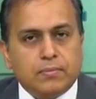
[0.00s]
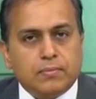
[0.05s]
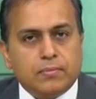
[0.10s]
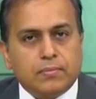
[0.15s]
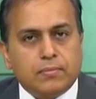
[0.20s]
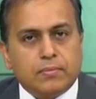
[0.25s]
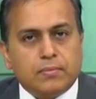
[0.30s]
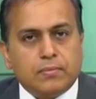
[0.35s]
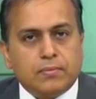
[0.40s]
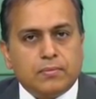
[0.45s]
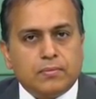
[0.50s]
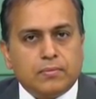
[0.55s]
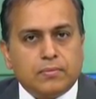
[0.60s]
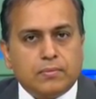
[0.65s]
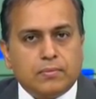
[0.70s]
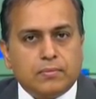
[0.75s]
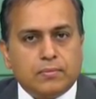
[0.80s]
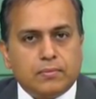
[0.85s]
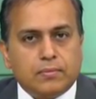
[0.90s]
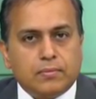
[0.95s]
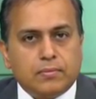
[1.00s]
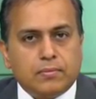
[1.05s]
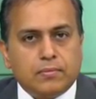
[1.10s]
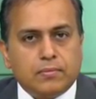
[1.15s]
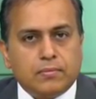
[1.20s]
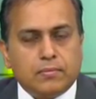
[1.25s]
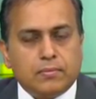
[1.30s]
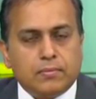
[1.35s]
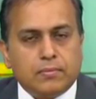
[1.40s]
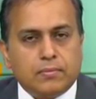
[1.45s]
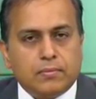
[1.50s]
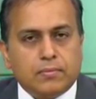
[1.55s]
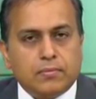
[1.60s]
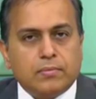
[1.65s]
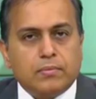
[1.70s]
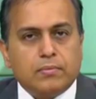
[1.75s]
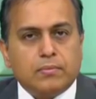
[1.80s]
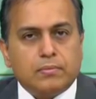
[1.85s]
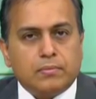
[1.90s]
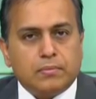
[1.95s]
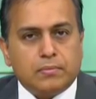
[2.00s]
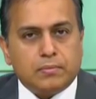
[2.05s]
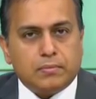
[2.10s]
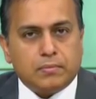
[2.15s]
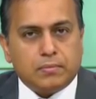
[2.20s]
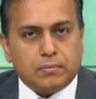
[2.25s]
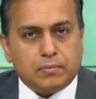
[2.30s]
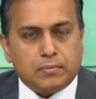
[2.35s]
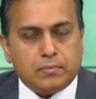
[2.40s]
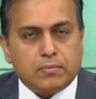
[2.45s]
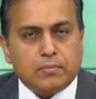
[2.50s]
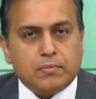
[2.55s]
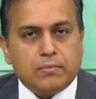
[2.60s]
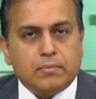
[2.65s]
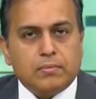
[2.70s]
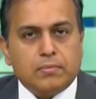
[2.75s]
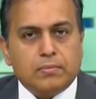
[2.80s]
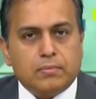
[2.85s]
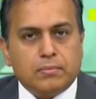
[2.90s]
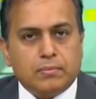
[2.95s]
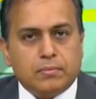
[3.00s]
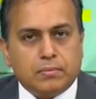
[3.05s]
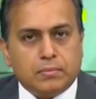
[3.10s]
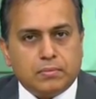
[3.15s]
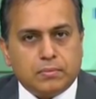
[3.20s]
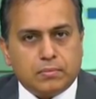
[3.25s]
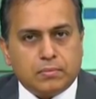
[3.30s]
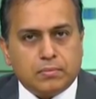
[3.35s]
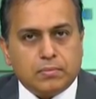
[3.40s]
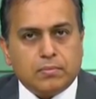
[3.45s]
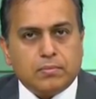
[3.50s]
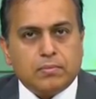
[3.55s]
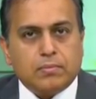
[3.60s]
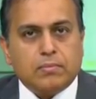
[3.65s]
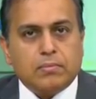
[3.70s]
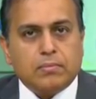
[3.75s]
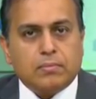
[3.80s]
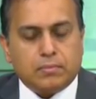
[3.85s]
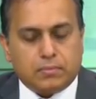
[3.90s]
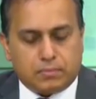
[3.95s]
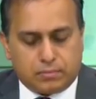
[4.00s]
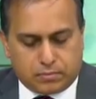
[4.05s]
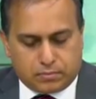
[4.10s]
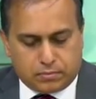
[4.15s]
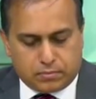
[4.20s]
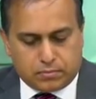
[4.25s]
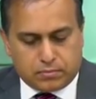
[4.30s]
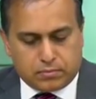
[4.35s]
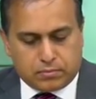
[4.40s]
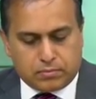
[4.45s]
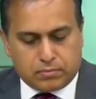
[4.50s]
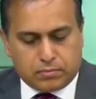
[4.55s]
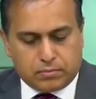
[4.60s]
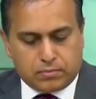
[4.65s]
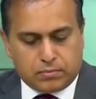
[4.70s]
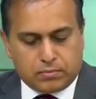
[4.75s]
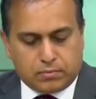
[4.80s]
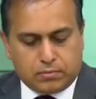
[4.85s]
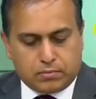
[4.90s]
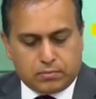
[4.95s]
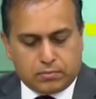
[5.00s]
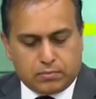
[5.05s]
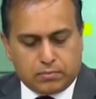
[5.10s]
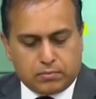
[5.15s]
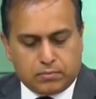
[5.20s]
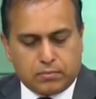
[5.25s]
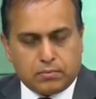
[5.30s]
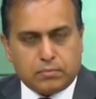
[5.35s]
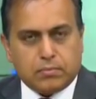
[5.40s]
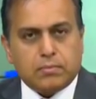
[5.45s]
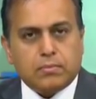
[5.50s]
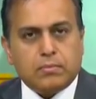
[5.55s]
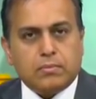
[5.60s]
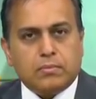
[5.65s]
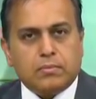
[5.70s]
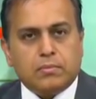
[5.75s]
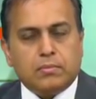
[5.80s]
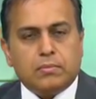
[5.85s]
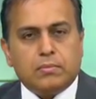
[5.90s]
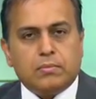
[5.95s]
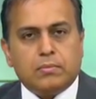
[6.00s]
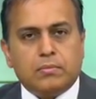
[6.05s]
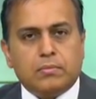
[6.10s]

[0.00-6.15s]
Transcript: This person isn't speaking.